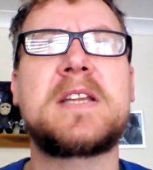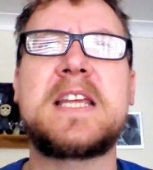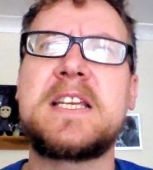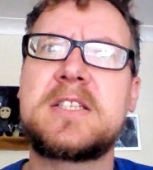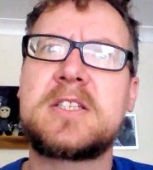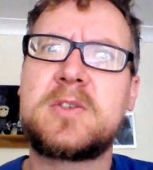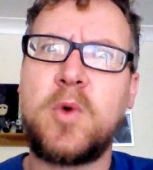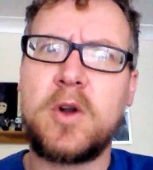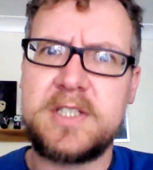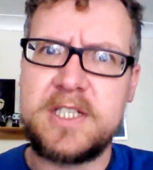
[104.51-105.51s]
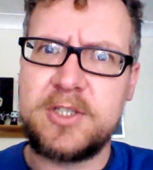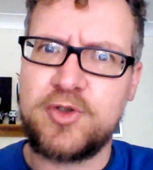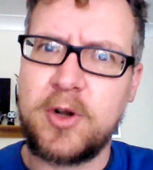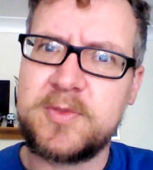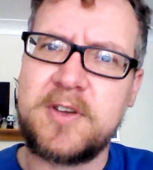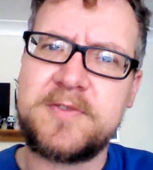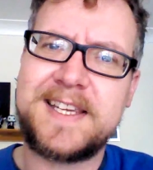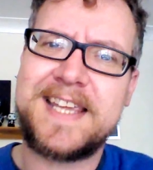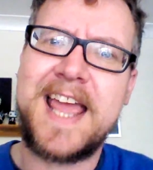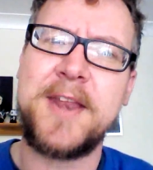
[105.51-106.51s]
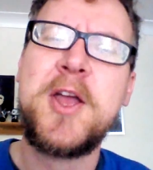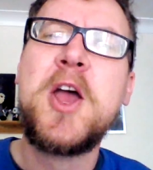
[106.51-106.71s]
his quality's dropped off again.